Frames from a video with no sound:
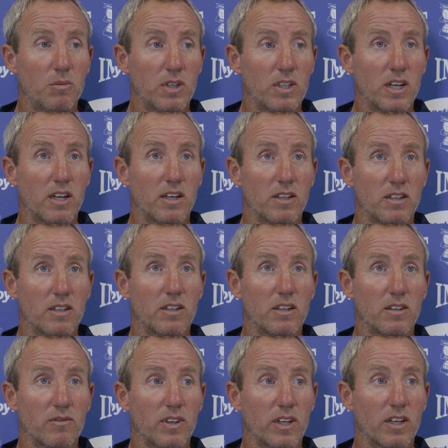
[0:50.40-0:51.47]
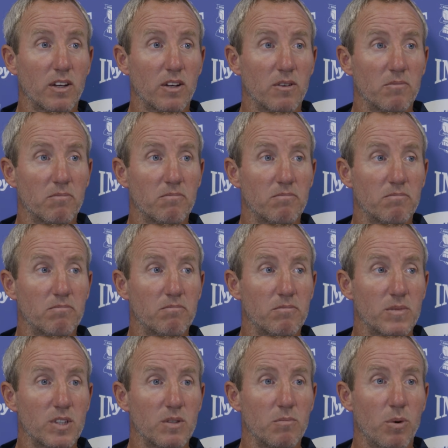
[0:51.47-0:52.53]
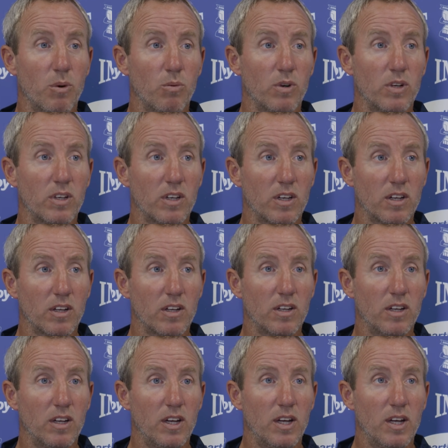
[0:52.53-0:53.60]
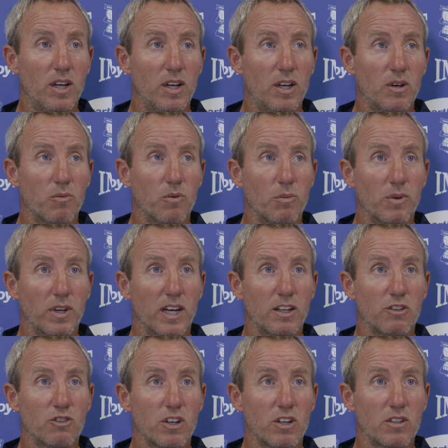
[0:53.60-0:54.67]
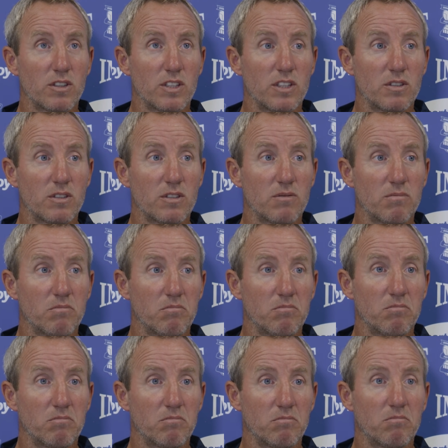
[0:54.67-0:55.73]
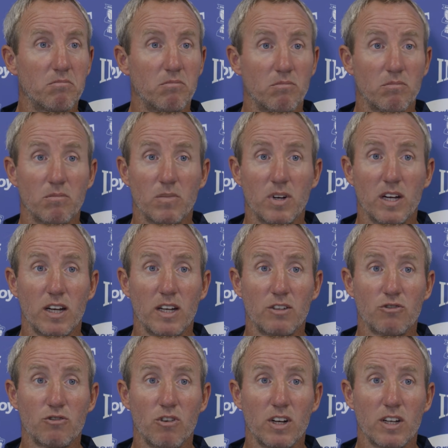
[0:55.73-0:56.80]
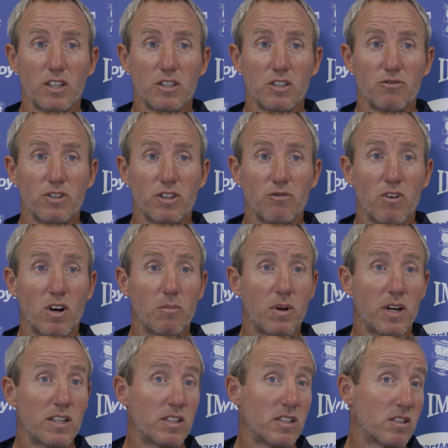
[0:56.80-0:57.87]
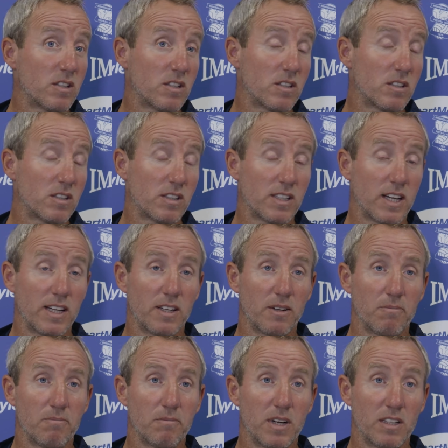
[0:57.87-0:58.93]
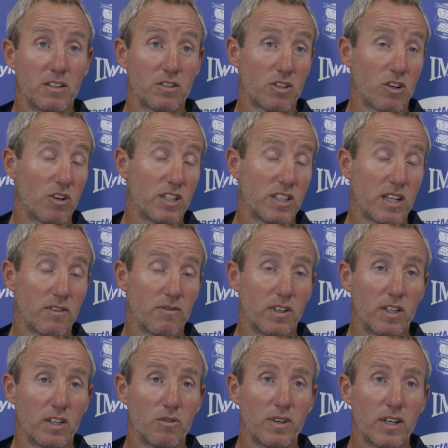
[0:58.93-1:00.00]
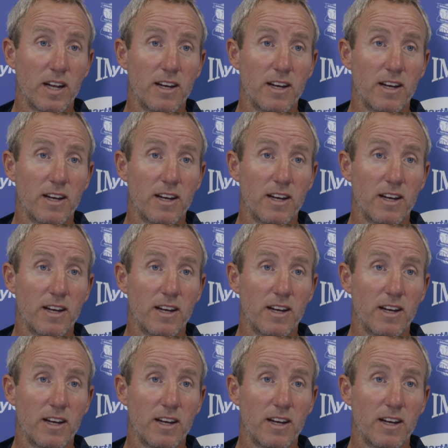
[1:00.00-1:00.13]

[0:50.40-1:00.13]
but yeah, I think um, it's important that when we get chances, our strikers are in the right places to, to take them, and yeah. Mm. Scott is definitely doing